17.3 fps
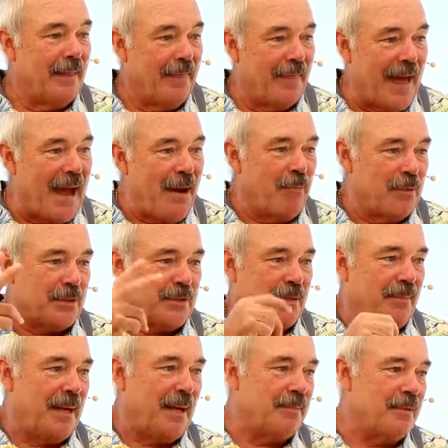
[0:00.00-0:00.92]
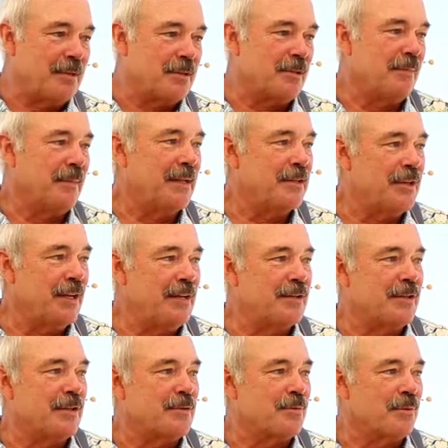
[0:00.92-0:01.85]
That was the baptism that
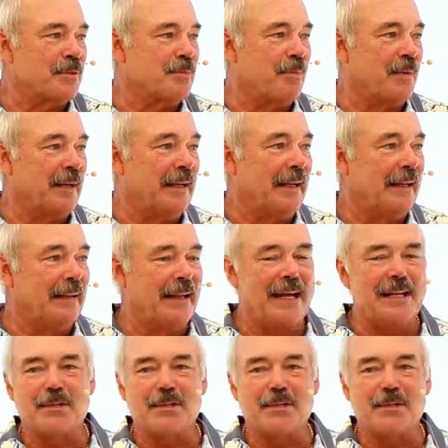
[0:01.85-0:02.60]
Jesus was bringing.